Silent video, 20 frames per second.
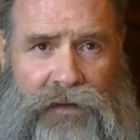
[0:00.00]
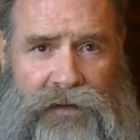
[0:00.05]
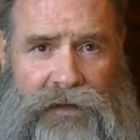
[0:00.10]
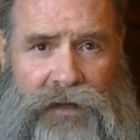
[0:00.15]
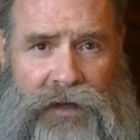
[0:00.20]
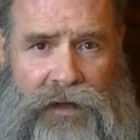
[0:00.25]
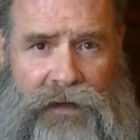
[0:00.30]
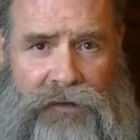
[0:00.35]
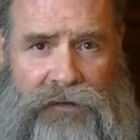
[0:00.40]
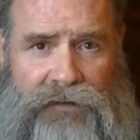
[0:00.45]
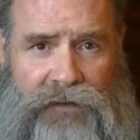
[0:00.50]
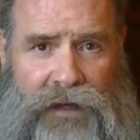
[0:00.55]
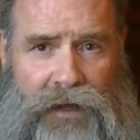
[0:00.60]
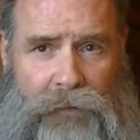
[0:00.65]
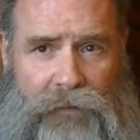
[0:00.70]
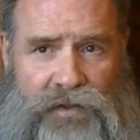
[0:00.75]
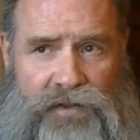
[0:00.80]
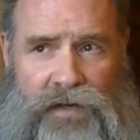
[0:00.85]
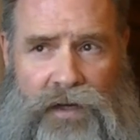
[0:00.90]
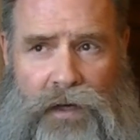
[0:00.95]
the Honest
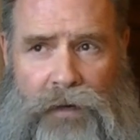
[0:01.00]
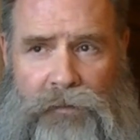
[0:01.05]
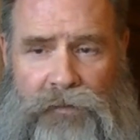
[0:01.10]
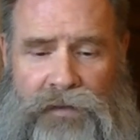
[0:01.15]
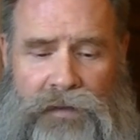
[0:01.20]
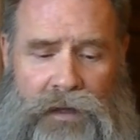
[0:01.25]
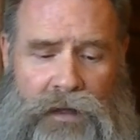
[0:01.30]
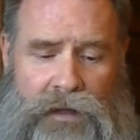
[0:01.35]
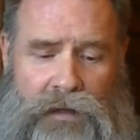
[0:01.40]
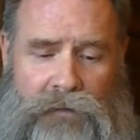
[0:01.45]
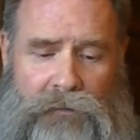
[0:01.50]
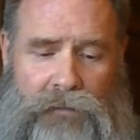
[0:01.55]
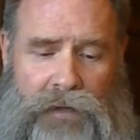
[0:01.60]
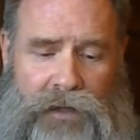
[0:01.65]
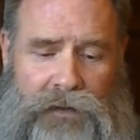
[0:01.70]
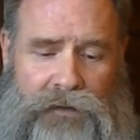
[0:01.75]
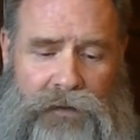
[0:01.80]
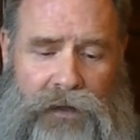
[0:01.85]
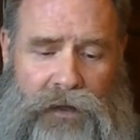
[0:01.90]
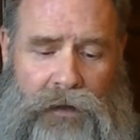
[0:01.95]
Amish comes,
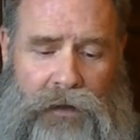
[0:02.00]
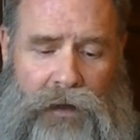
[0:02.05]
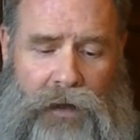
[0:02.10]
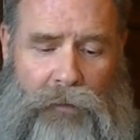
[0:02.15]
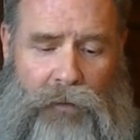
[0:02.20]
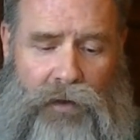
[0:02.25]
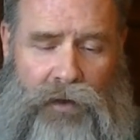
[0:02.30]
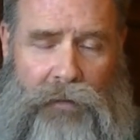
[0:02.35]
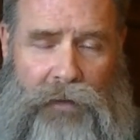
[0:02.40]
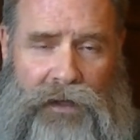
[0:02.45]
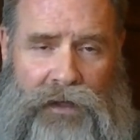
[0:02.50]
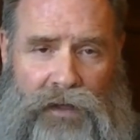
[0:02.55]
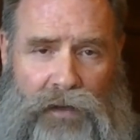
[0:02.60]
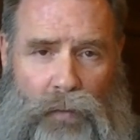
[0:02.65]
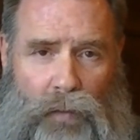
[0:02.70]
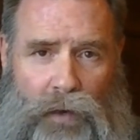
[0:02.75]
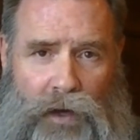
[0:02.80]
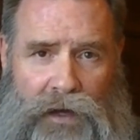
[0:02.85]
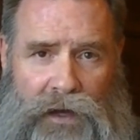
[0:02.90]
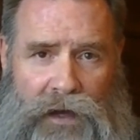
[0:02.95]
but I'm only making
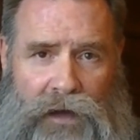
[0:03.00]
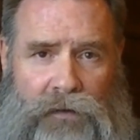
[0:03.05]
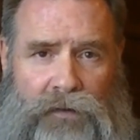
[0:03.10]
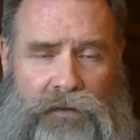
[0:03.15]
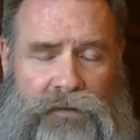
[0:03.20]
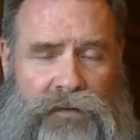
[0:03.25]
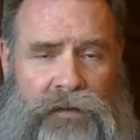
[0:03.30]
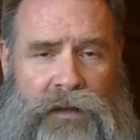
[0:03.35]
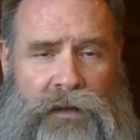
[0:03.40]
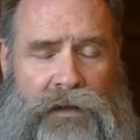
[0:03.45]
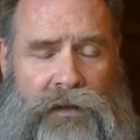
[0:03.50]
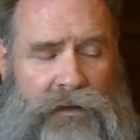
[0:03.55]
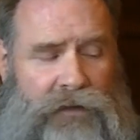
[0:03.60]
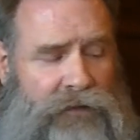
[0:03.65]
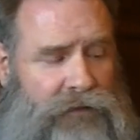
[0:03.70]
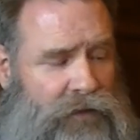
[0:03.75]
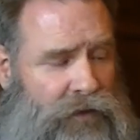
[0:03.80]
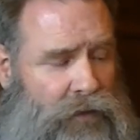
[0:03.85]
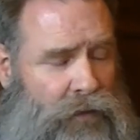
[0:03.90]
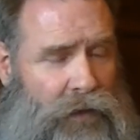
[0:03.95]
1 ounce.
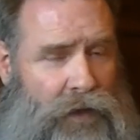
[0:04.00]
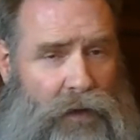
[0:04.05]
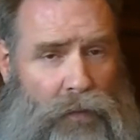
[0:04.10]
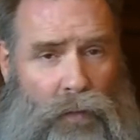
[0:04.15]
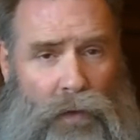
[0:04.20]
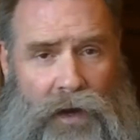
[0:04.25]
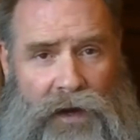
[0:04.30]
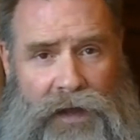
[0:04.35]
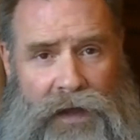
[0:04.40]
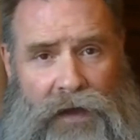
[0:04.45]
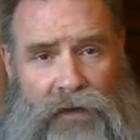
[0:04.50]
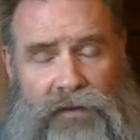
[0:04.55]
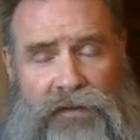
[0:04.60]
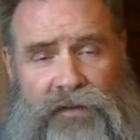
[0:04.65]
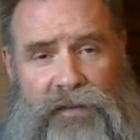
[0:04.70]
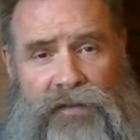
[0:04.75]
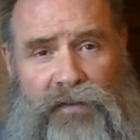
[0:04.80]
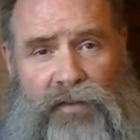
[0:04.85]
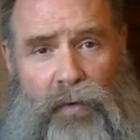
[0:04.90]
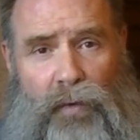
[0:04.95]
So 1 ounce
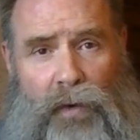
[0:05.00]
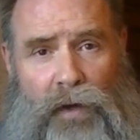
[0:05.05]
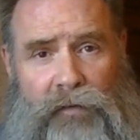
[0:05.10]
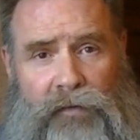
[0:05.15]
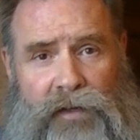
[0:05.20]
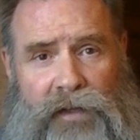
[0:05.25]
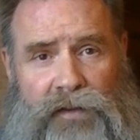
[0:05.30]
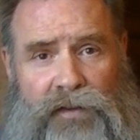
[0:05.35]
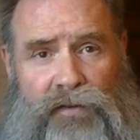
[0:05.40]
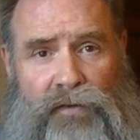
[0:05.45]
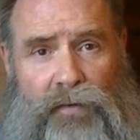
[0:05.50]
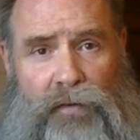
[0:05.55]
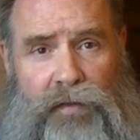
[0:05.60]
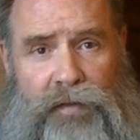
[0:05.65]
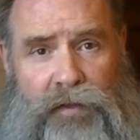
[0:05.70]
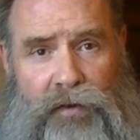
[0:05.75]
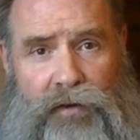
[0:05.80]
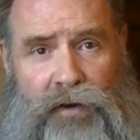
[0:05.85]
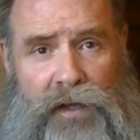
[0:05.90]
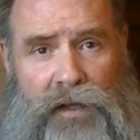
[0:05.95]
is equivalent to
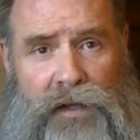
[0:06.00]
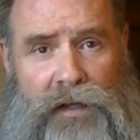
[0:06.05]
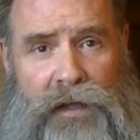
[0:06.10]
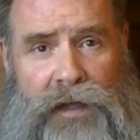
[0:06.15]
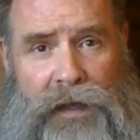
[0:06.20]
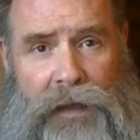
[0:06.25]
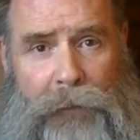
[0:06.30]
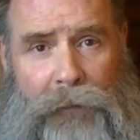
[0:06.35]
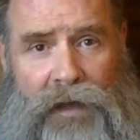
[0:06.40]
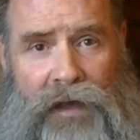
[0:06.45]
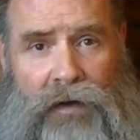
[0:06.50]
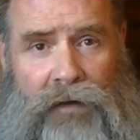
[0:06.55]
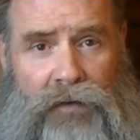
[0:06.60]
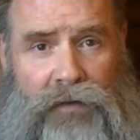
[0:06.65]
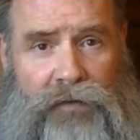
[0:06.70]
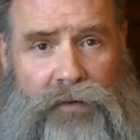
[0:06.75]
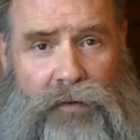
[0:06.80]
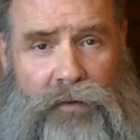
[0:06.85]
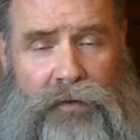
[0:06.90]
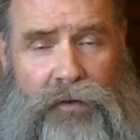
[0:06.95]
30
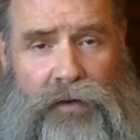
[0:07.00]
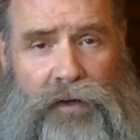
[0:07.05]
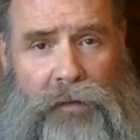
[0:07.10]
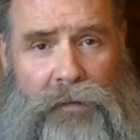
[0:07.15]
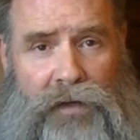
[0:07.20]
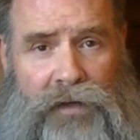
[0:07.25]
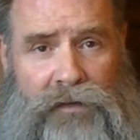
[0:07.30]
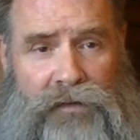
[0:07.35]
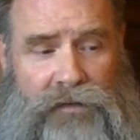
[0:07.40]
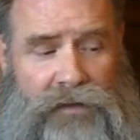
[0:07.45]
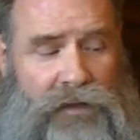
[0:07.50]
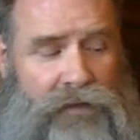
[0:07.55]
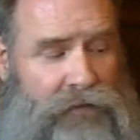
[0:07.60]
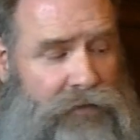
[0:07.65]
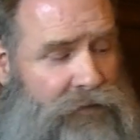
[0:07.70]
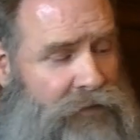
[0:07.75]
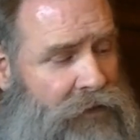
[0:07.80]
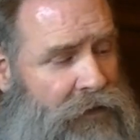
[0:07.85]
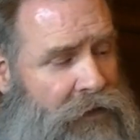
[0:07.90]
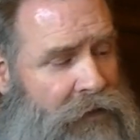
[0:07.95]
mLs or 30 milliliters.